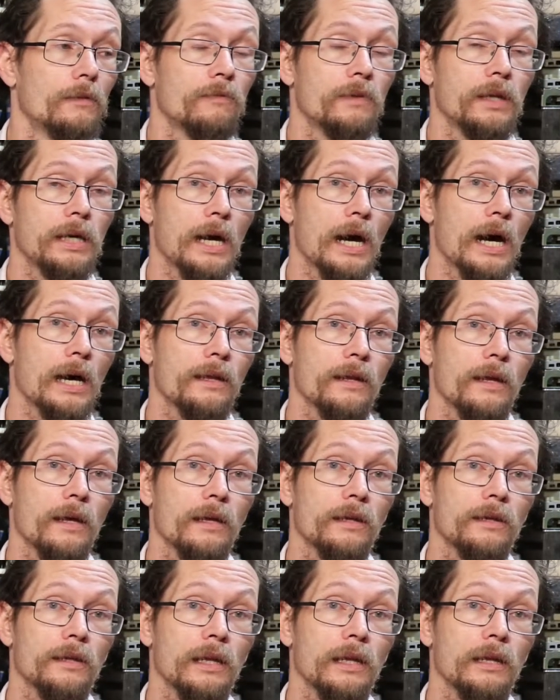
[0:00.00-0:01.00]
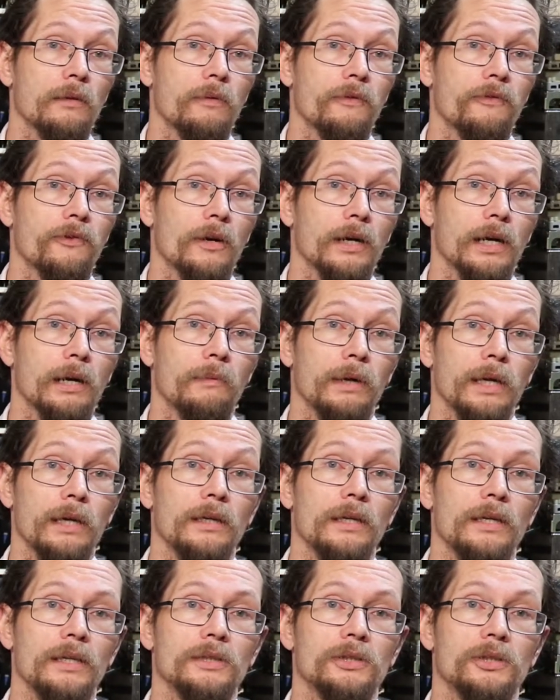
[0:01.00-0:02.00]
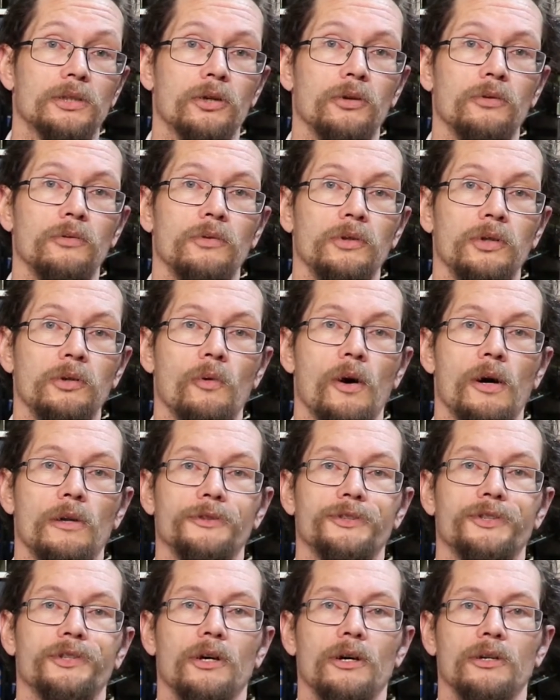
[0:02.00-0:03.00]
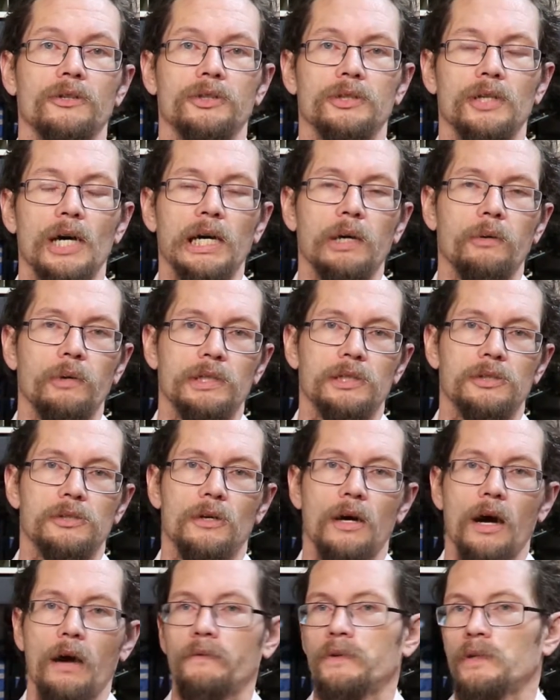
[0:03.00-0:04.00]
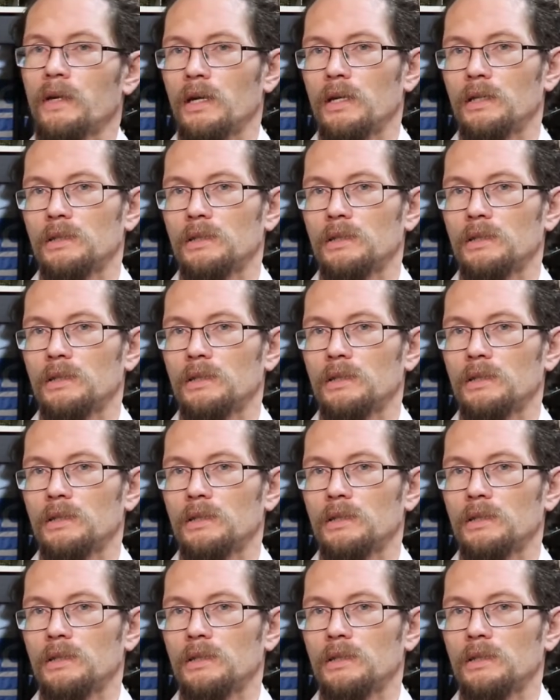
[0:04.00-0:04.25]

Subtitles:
The other thing that we've got coming in is two new old stock SyQuest drives.